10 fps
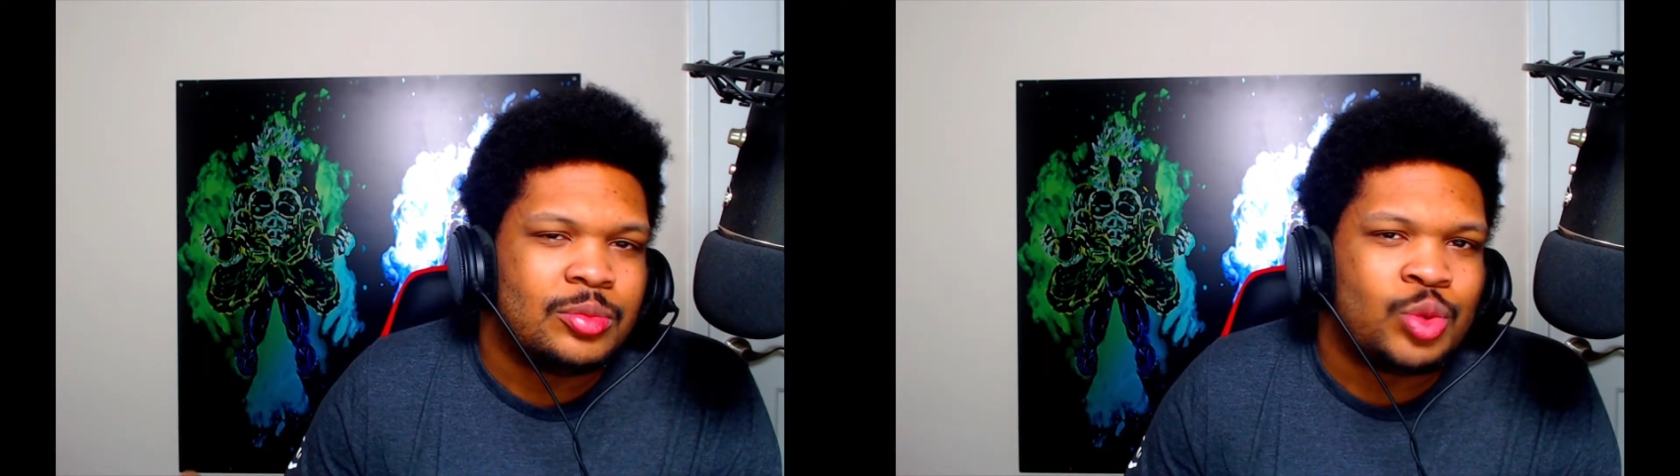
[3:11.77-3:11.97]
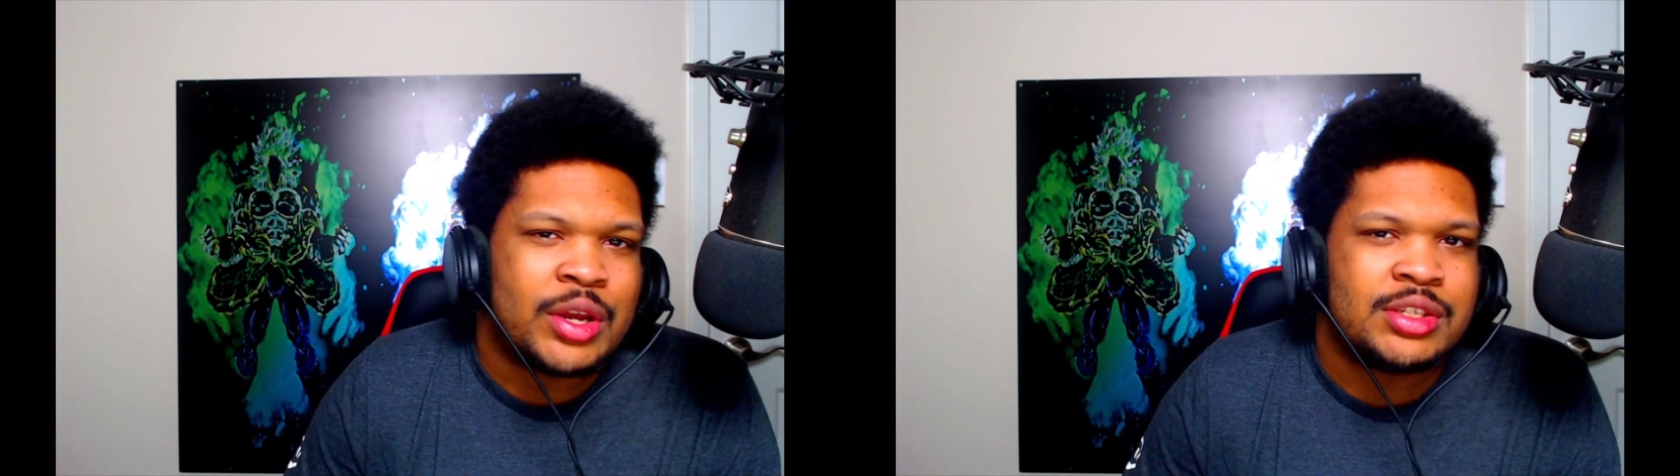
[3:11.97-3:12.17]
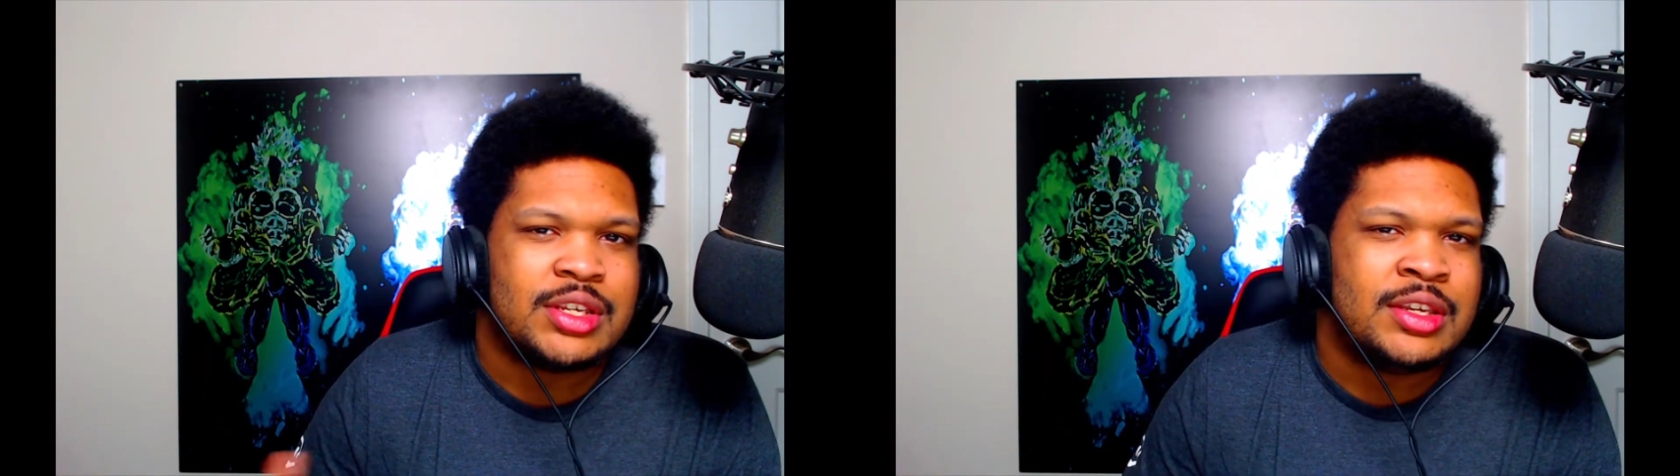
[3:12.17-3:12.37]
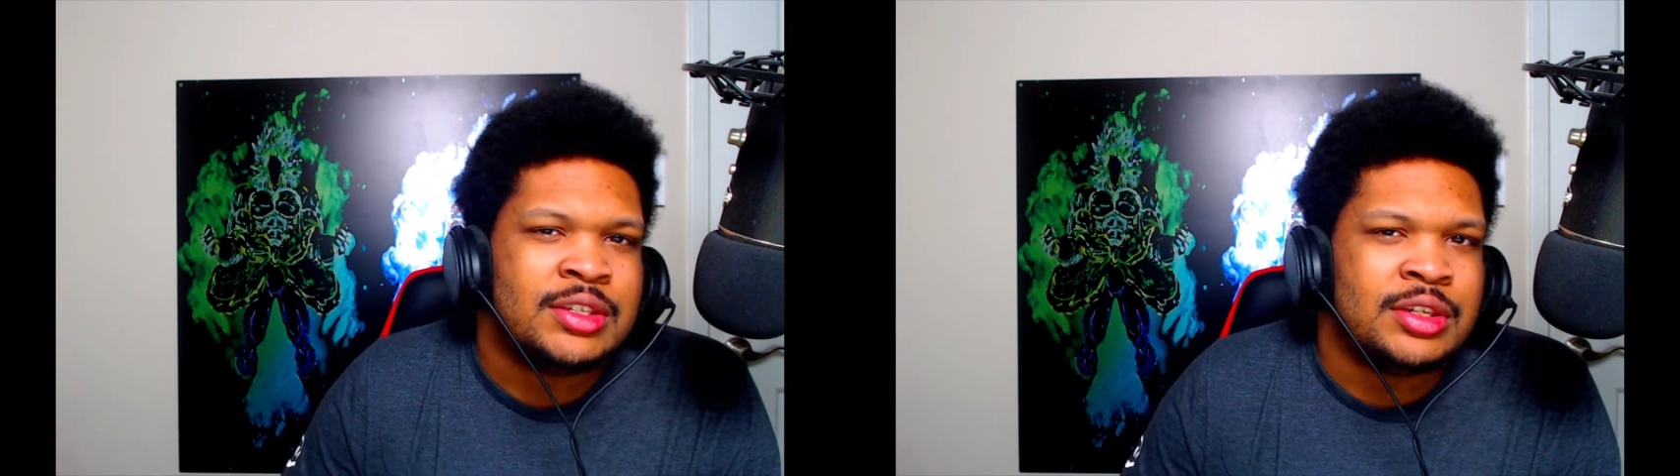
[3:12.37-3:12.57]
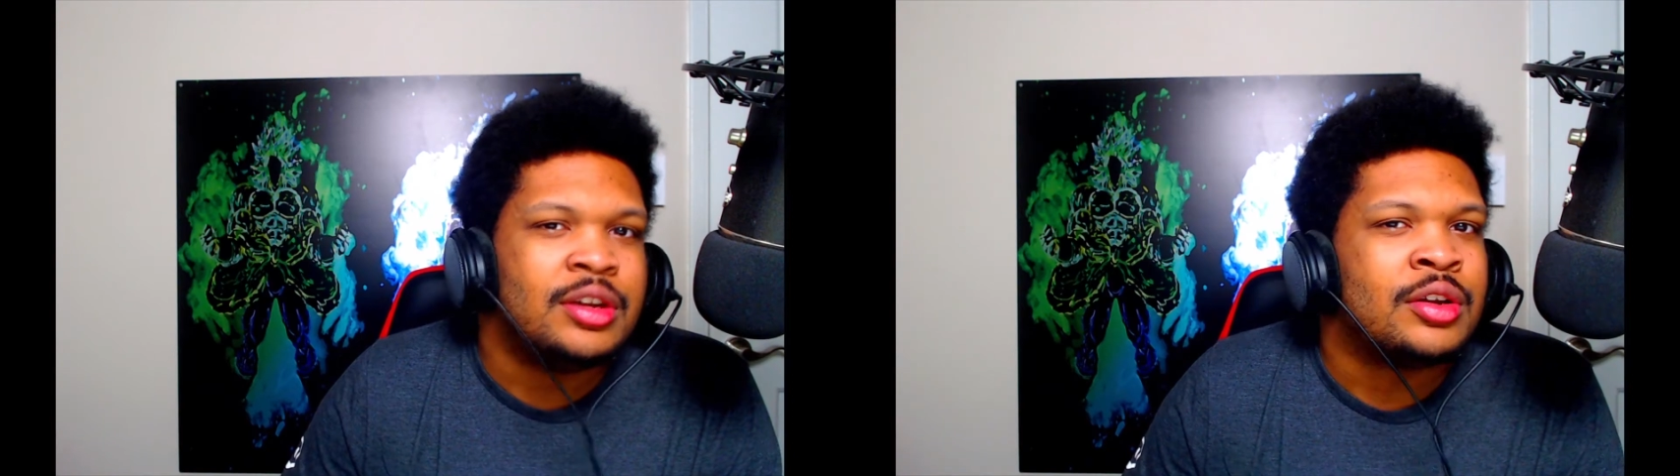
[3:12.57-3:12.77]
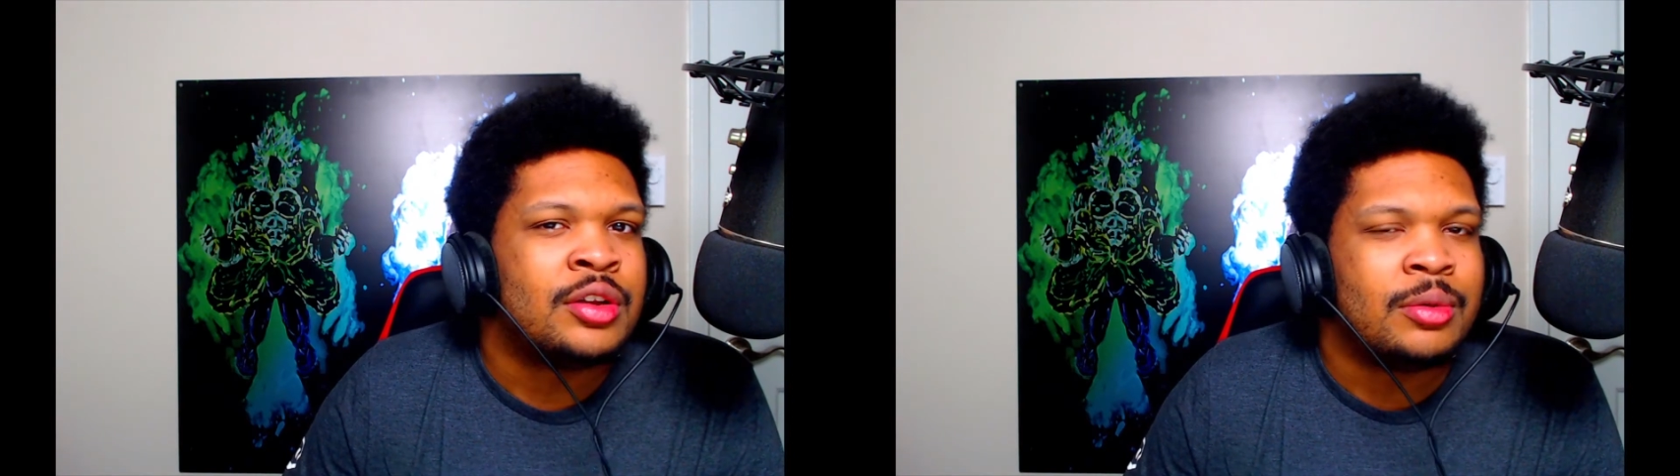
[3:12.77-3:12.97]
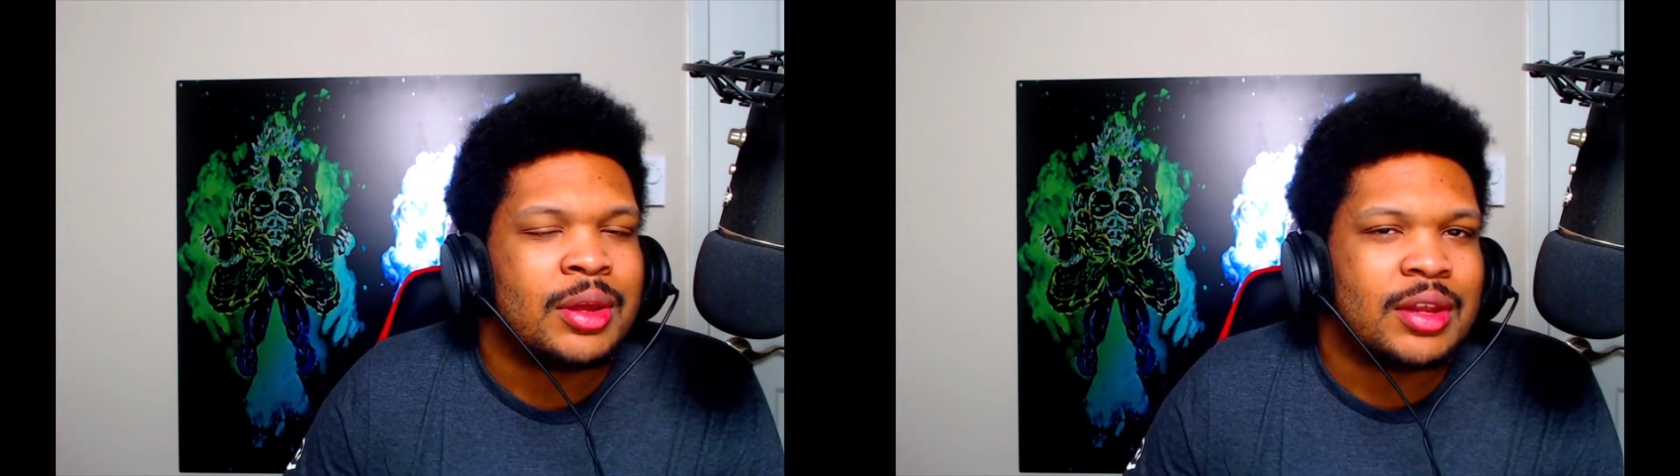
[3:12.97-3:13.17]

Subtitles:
rest easier knowing